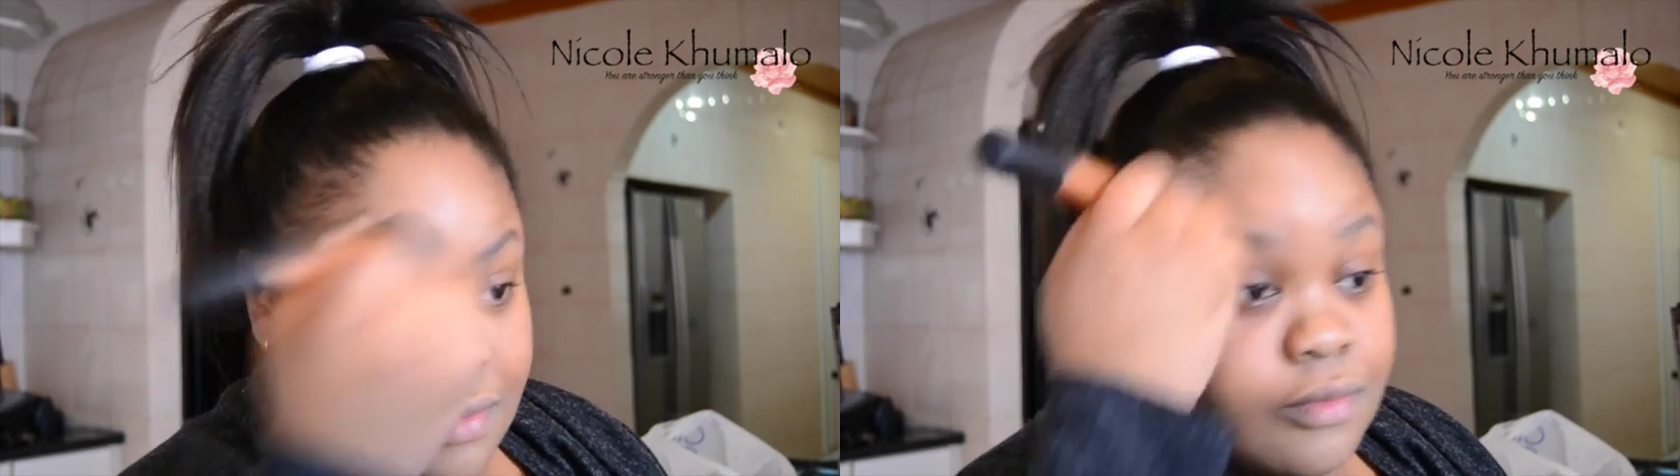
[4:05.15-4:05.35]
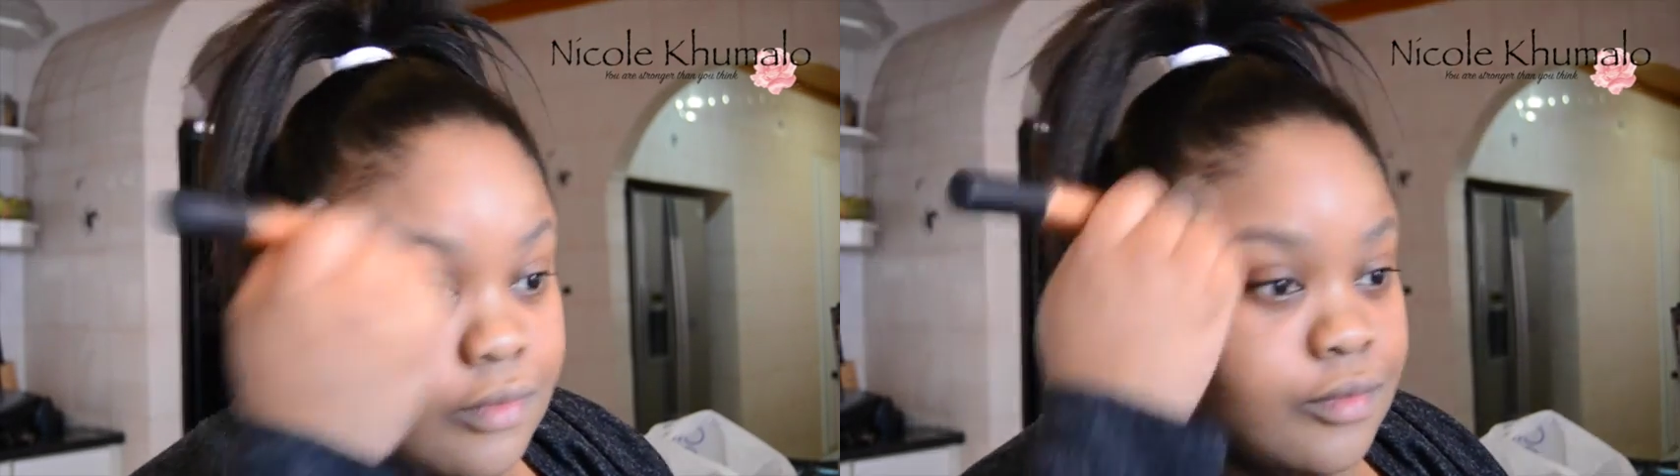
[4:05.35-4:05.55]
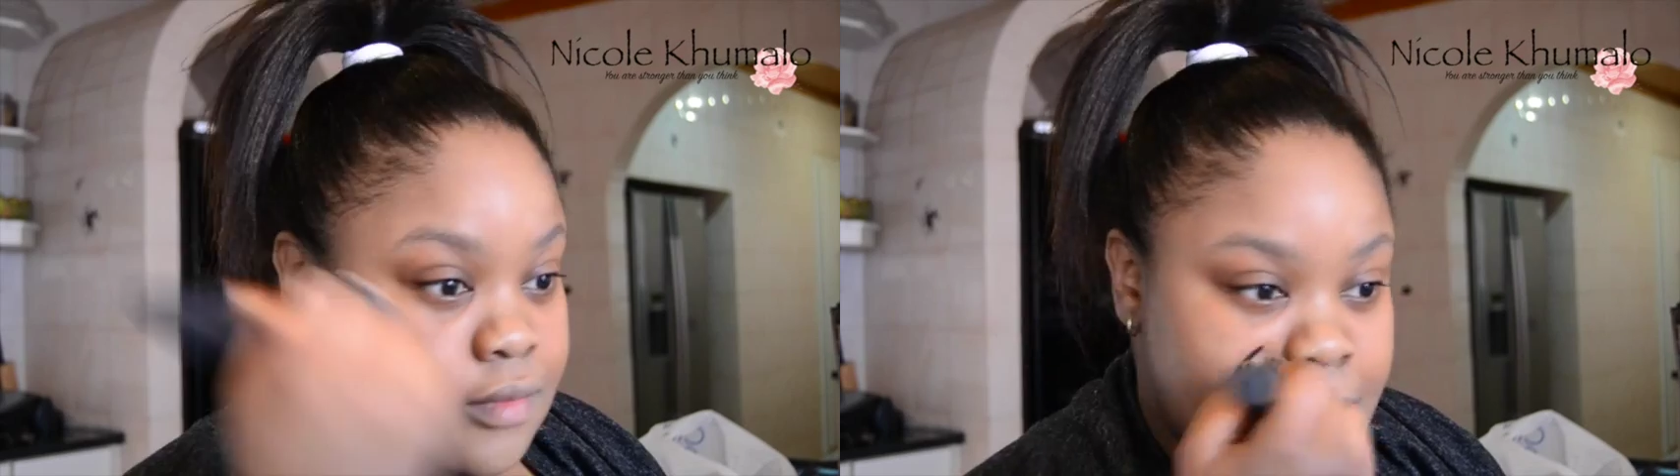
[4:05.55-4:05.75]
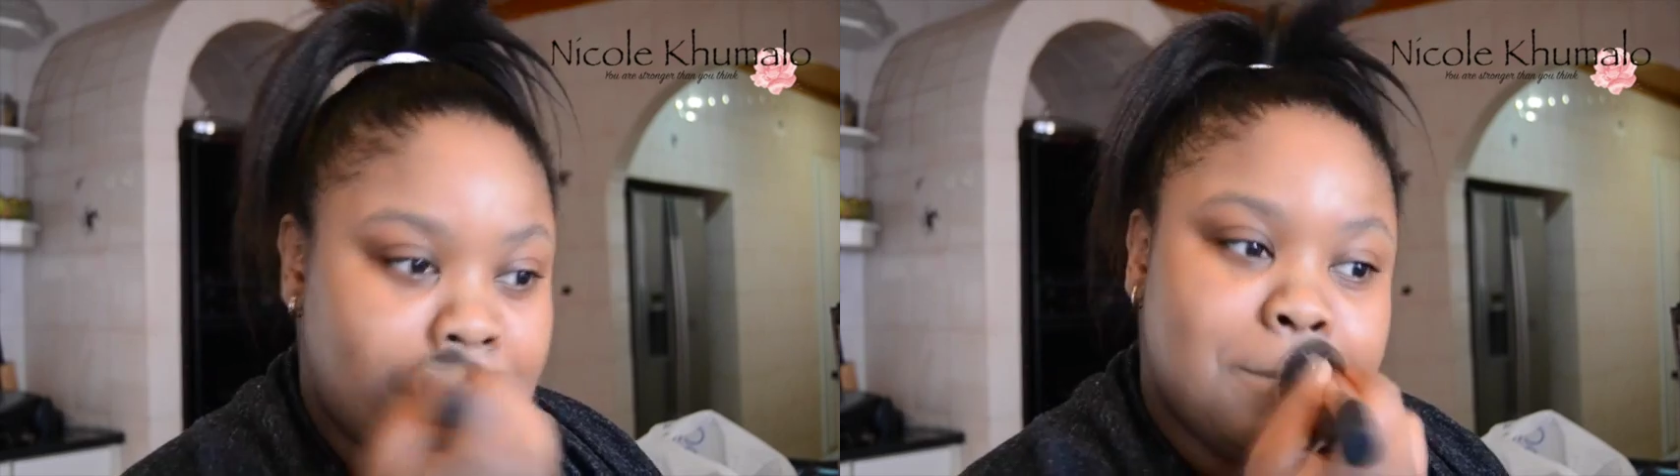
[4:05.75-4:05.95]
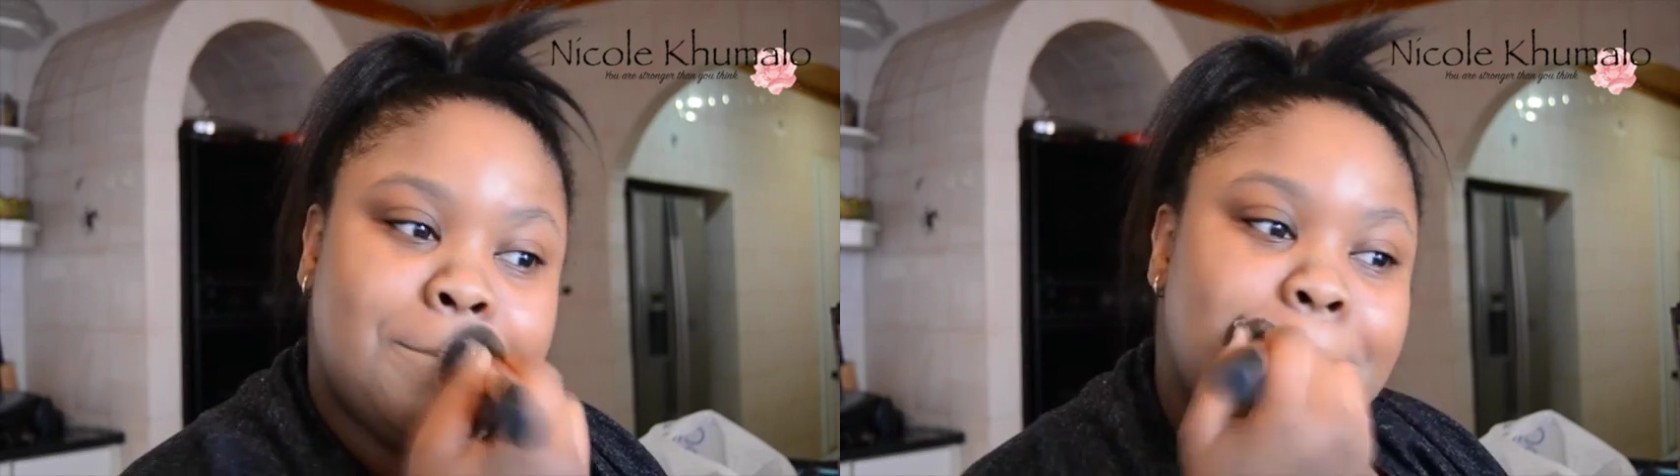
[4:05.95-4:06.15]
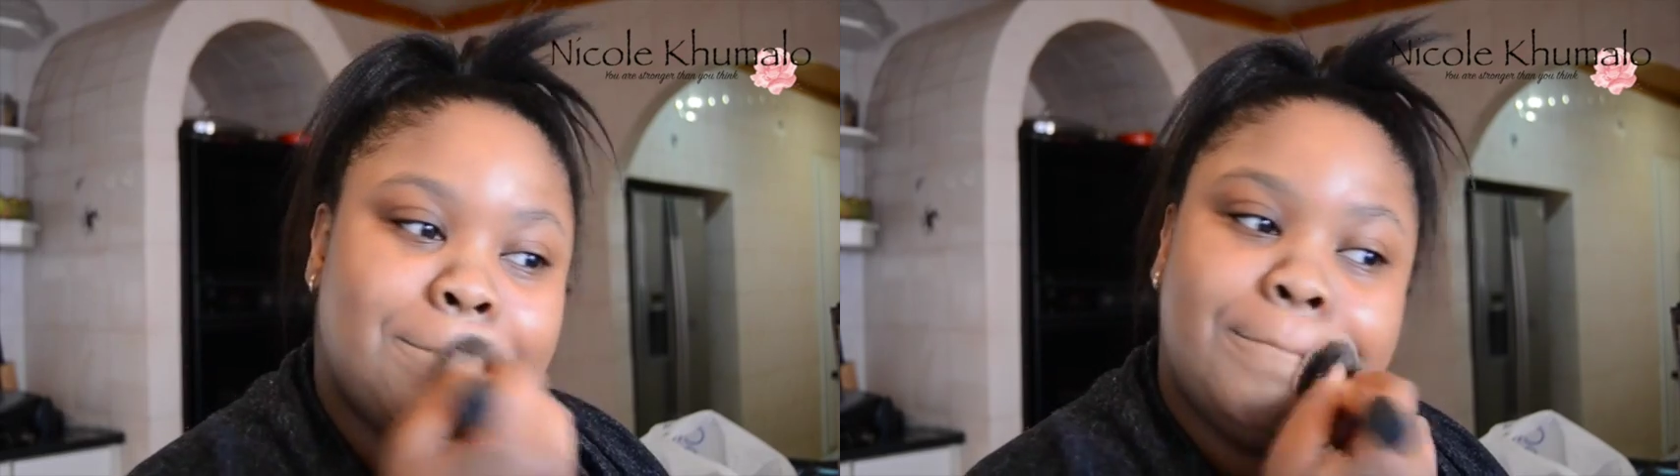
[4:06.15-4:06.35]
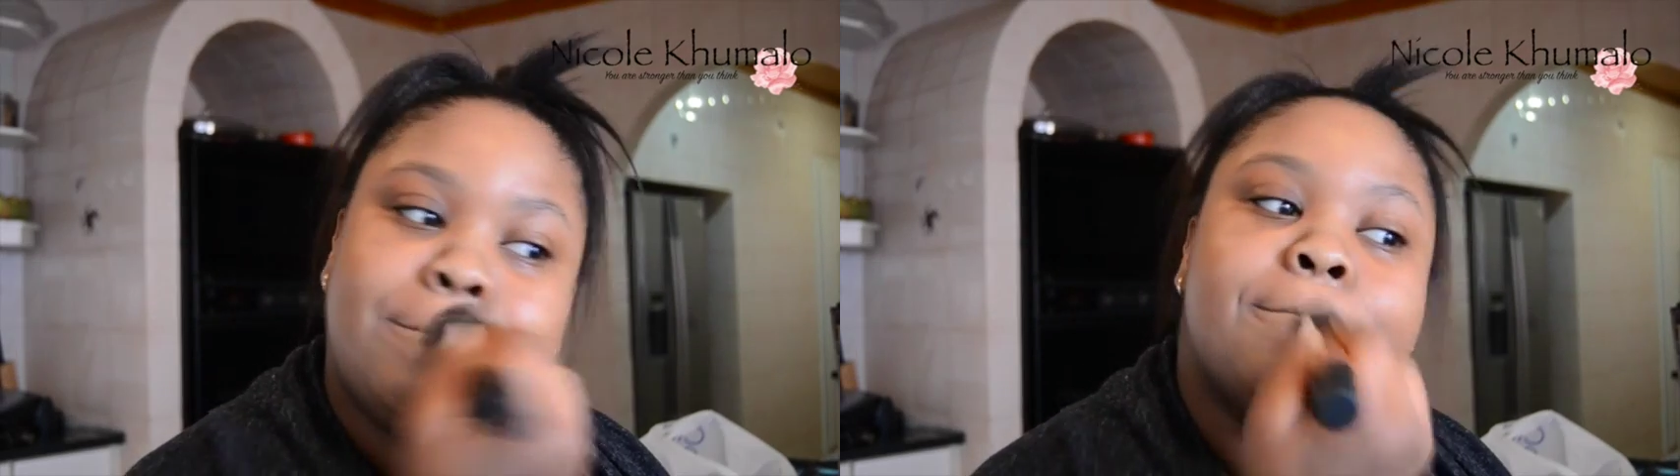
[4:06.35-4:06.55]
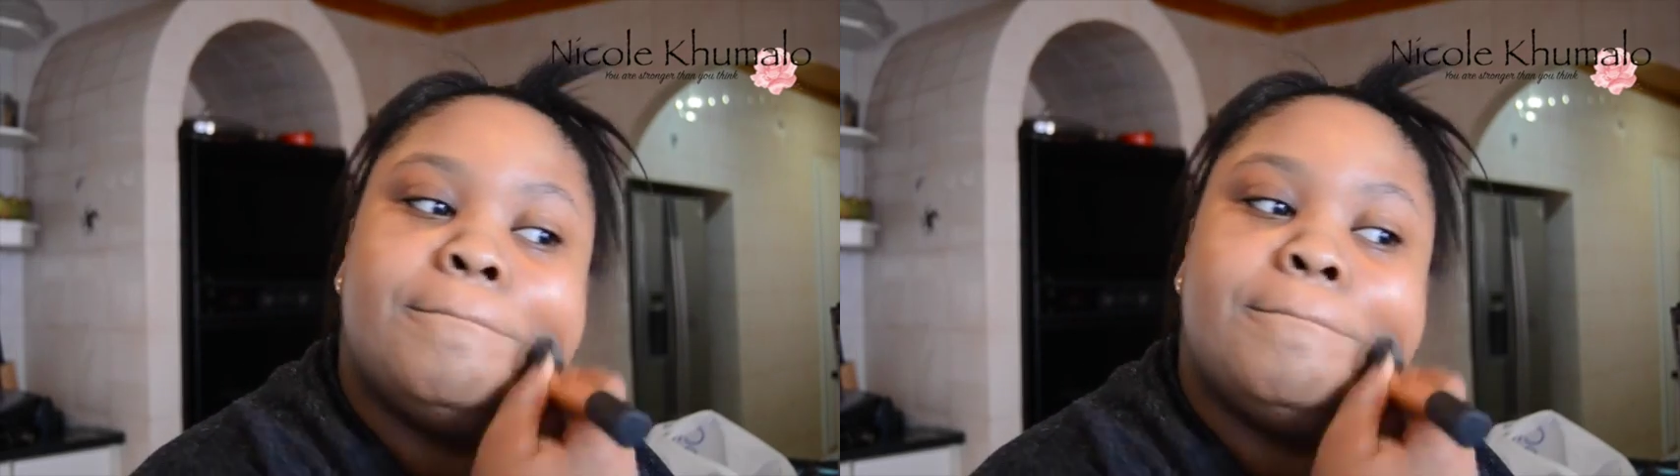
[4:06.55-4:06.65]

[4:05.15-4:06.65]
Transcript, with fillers: your color